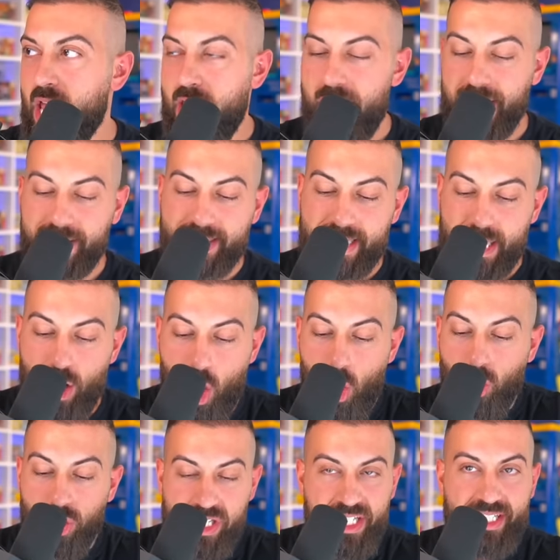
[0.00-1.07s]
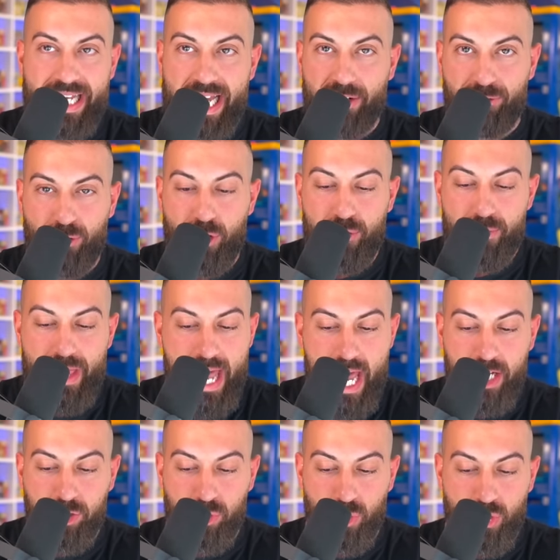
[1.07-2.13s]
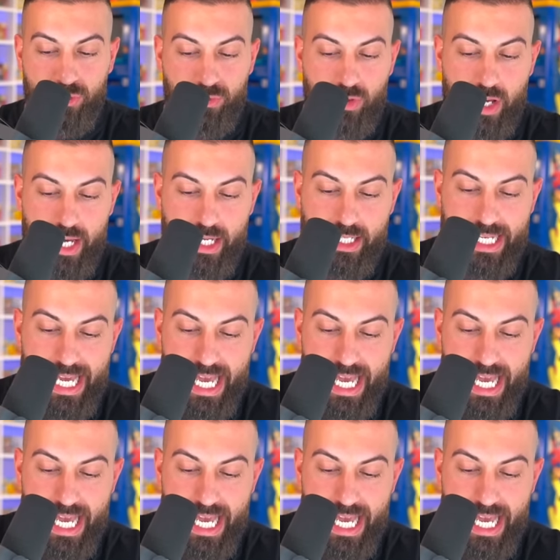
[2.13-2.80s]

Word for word: It's the only set from that sort of like